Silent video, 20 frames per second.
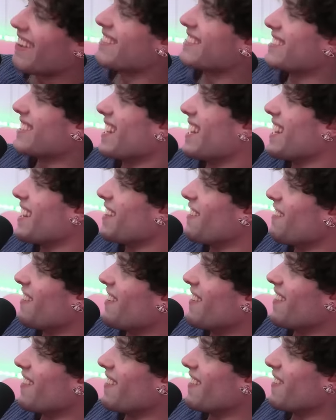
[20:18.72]
was saying
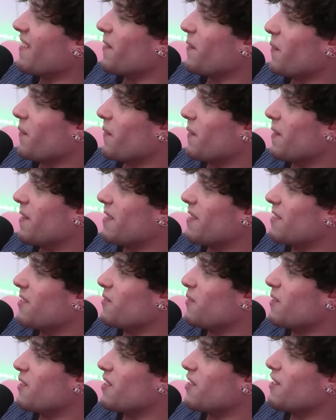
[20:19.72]
about when
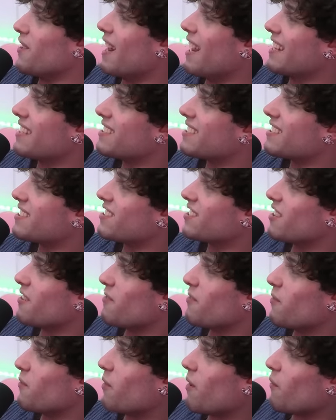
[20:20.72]
when you asked
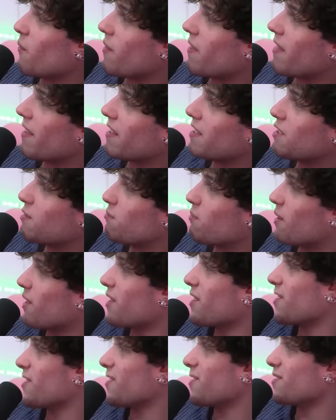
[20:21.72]
if we think
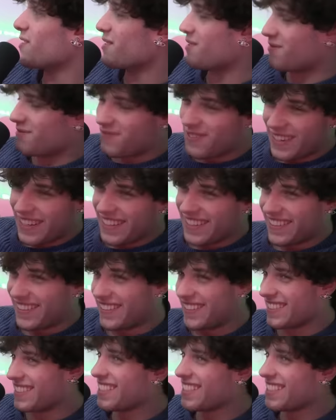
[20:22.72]
sprinkler, sprinklers